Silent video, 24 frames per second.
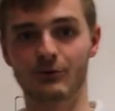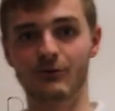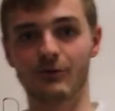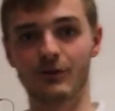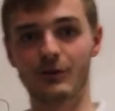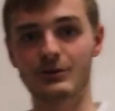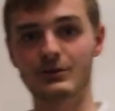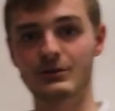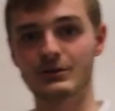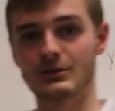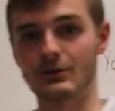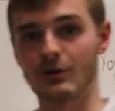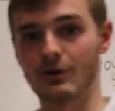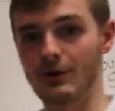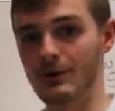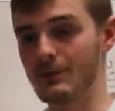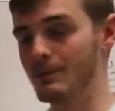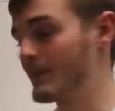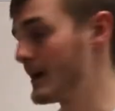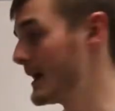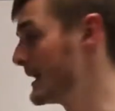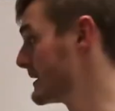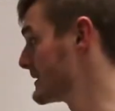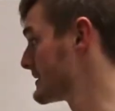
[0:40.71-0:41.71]
first
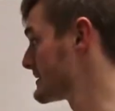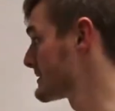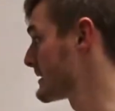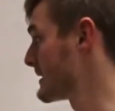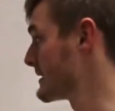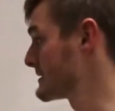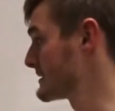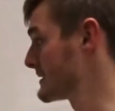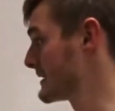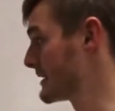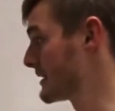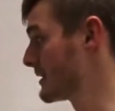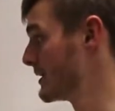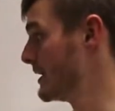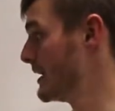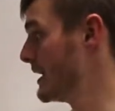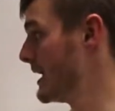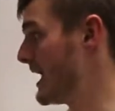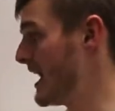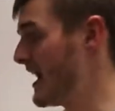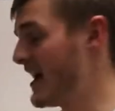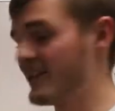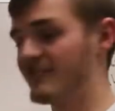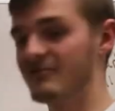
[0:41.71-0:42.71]
start by discussing
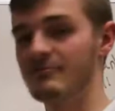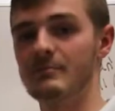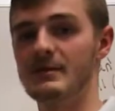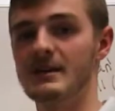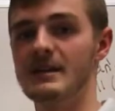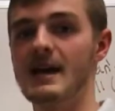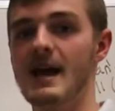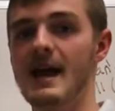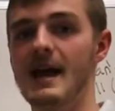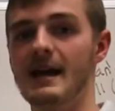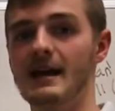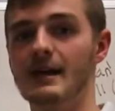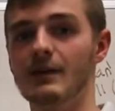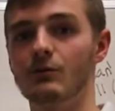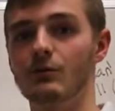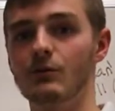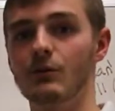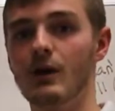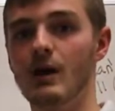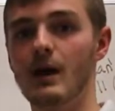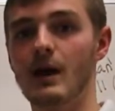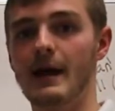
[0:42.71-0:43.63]
FBA.